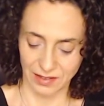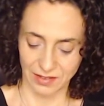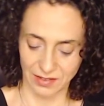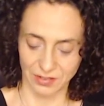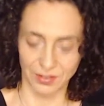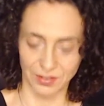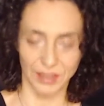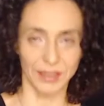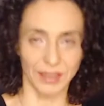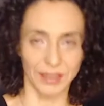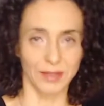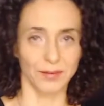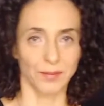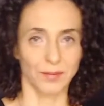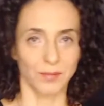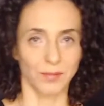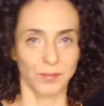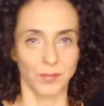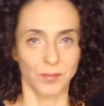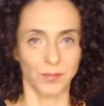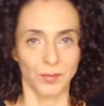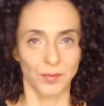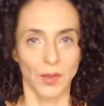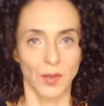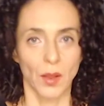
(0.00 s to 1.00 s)
Right?
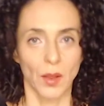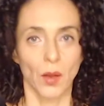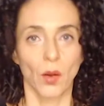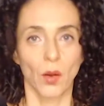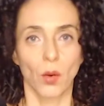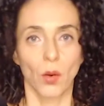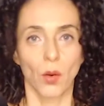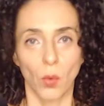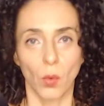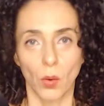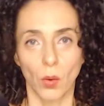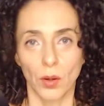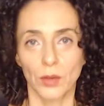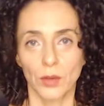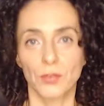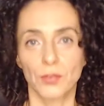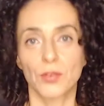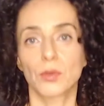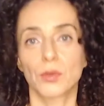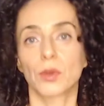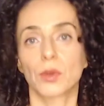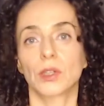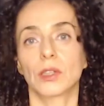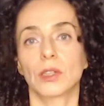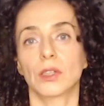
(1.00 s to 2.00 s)
Or if
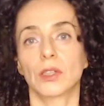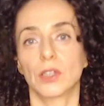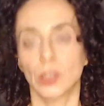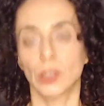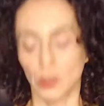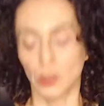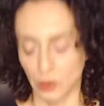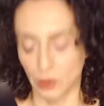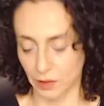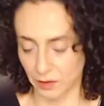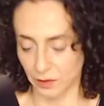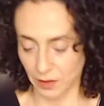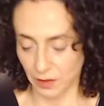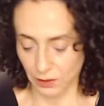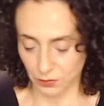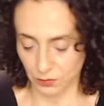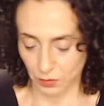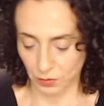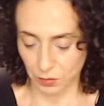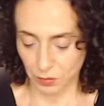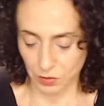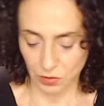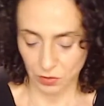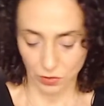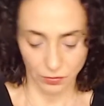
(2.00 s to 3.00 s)
you want to look at that
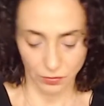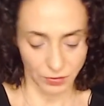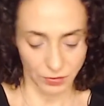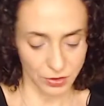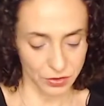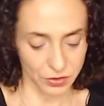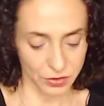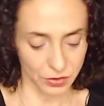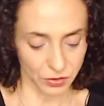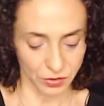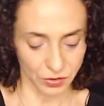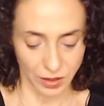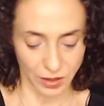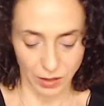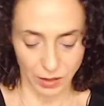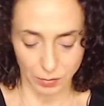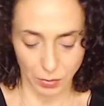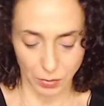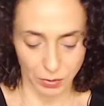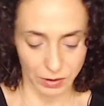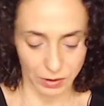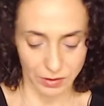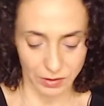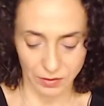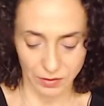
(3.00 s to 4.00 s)
from a solfeggio
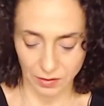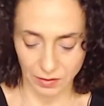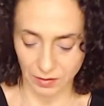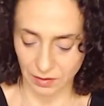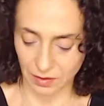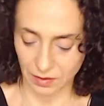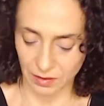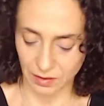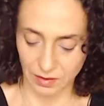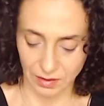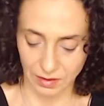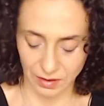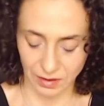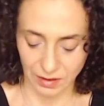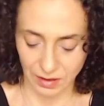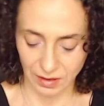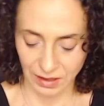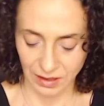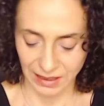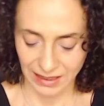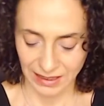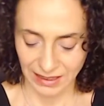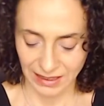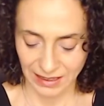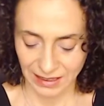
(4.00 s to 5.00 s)
standpoint,
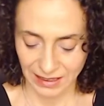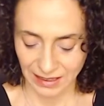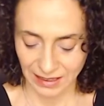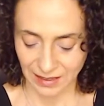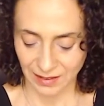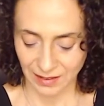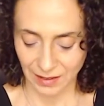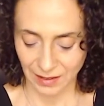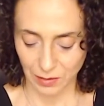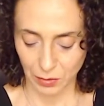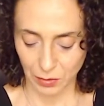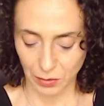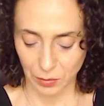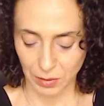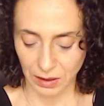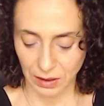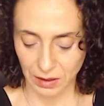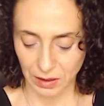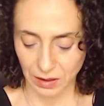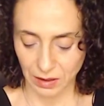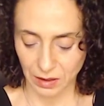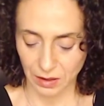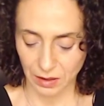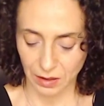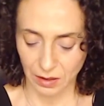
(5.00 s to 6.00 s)
that would
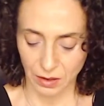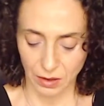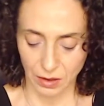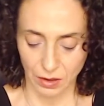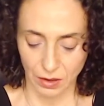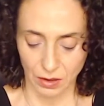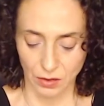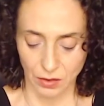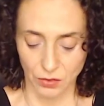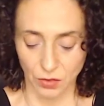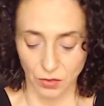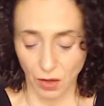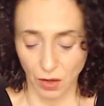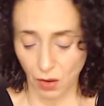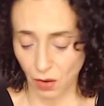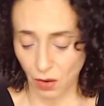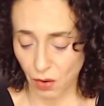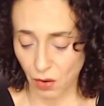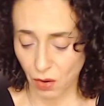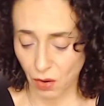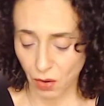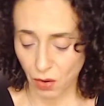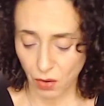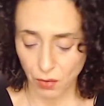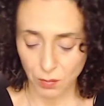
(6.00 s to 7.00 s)
be
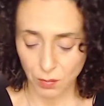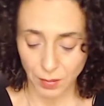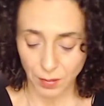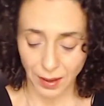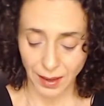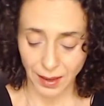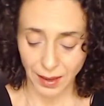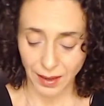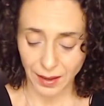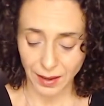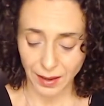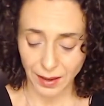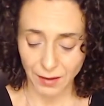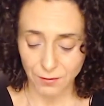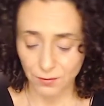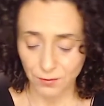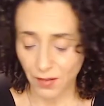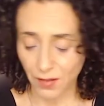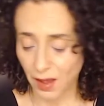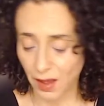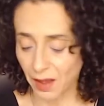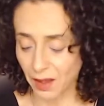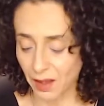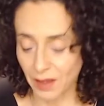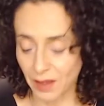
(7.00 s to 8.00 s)
Do, Me,
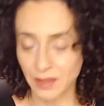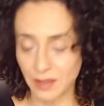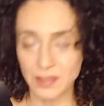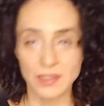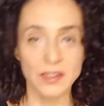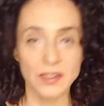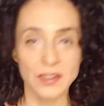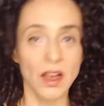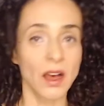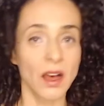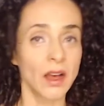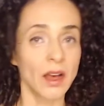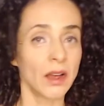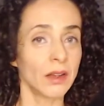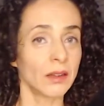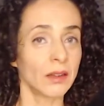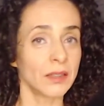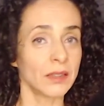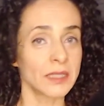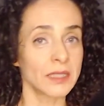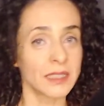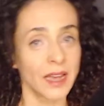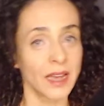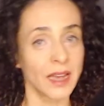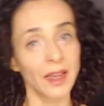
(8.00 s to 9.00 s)
Fa, Sol,
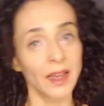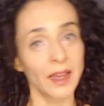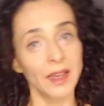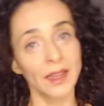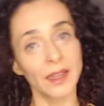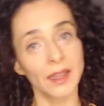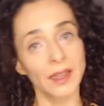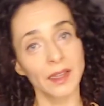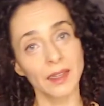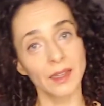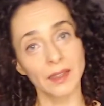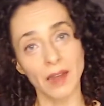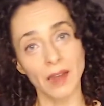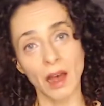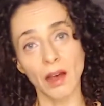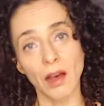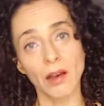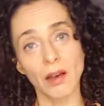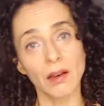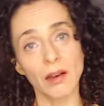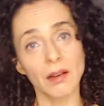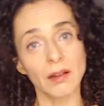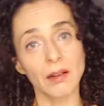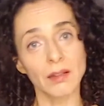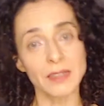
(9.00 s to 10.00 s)
Te, Do,
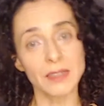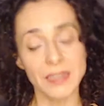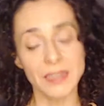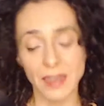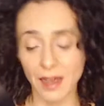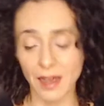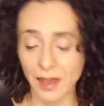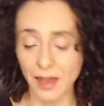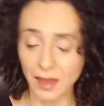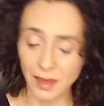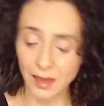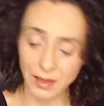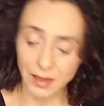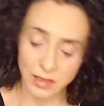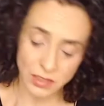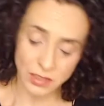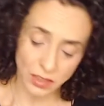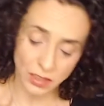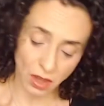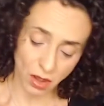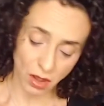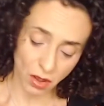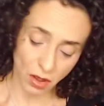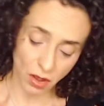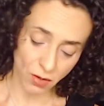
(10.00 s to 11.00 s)
Te,
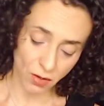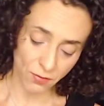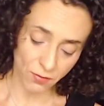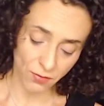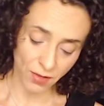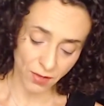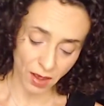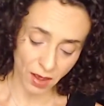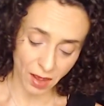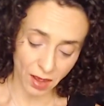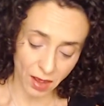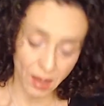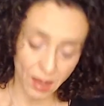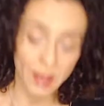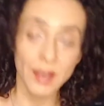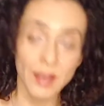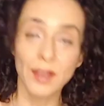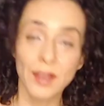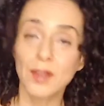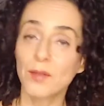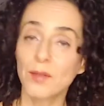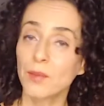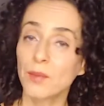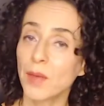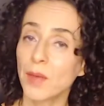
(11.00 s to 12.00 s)
Sol, Fa,
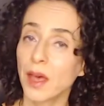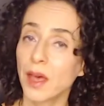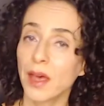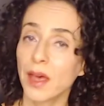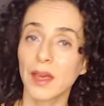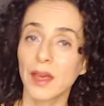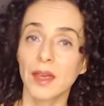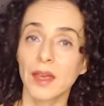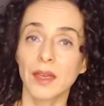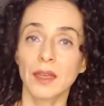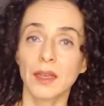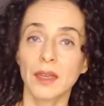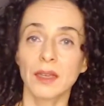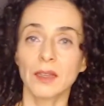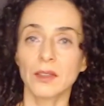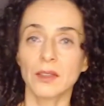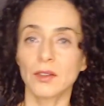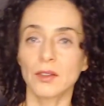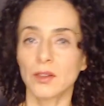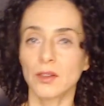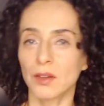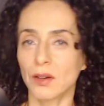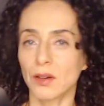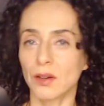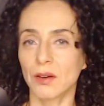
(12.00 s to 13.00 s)
Me,
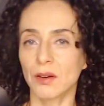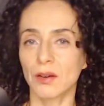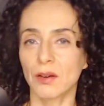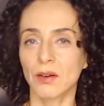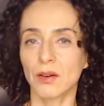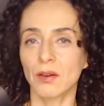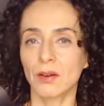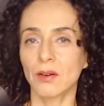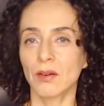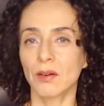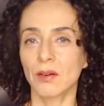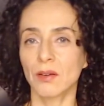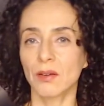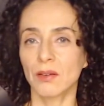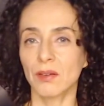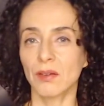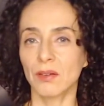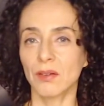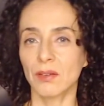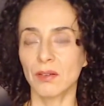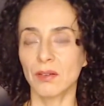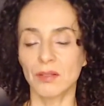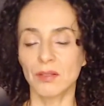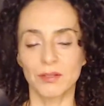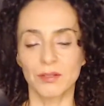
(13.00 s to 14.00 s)

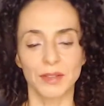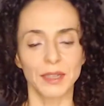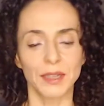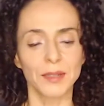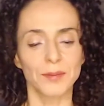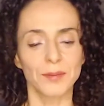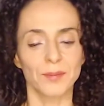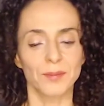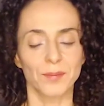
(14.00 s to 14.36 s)
Do. Right?